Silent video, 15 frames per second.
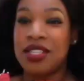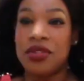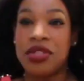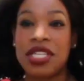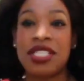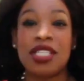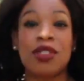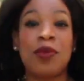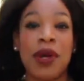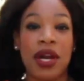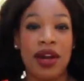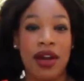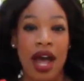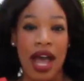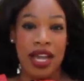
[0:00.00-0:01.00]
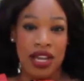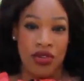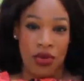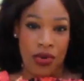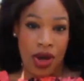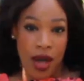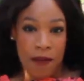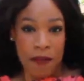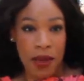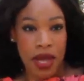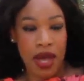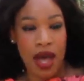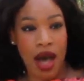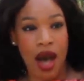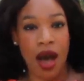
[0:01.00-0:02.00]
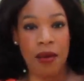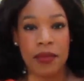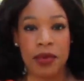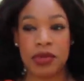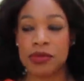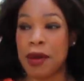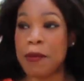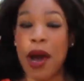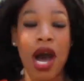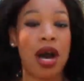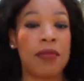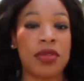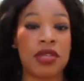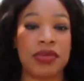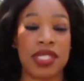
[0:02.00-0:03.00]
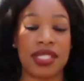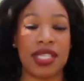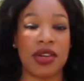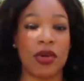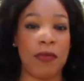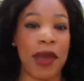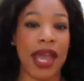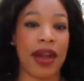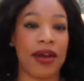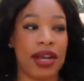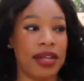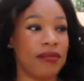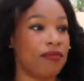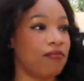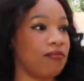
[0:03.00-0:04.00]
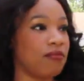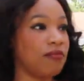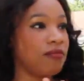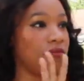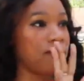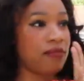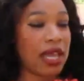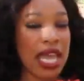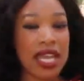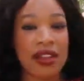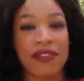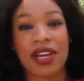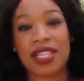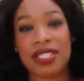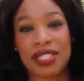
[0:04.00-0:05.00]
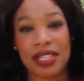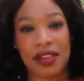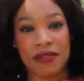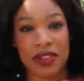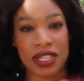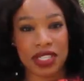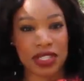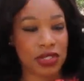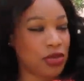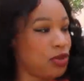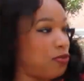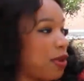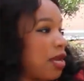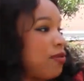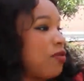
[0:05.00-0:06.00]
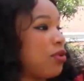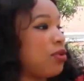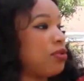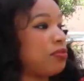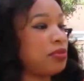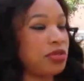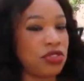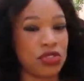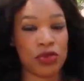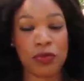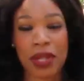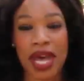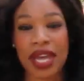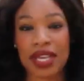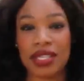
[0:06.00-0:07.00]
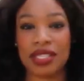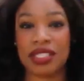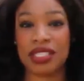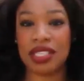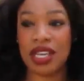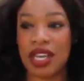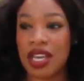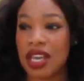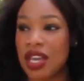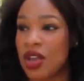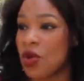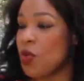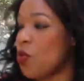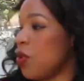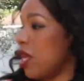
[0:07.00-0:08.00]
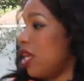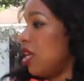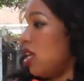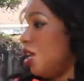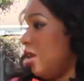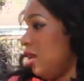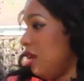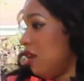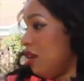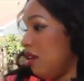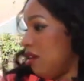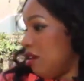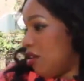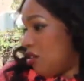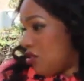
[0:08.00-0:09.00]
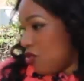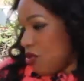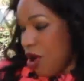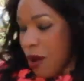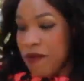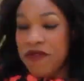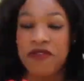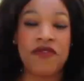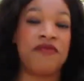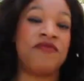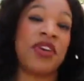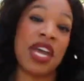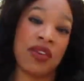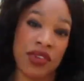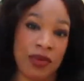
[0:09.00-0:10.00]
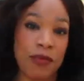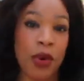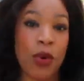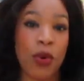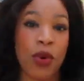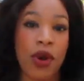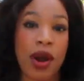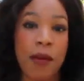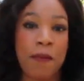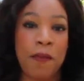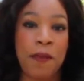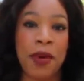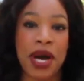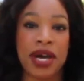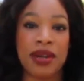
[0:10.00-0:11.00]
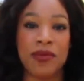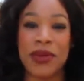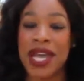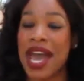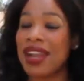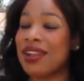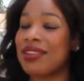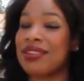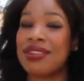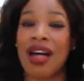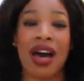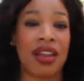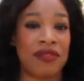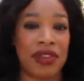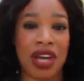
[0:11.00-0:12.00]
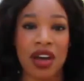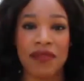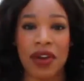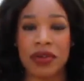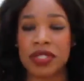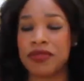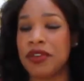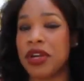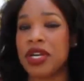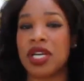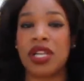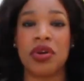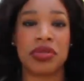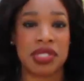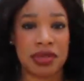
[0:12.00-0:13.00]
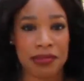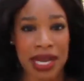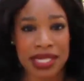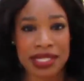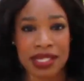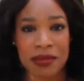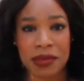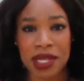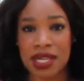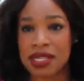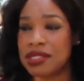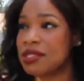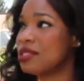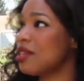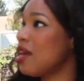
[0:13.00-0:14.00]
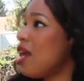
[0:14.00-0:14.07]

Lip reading: So this is where I grew up. It was my mom. She was a single parent. 8 of us lived in this 2-bedroom duplex. We grew up very poor, but we had a lot of love. I was very close to my siblings.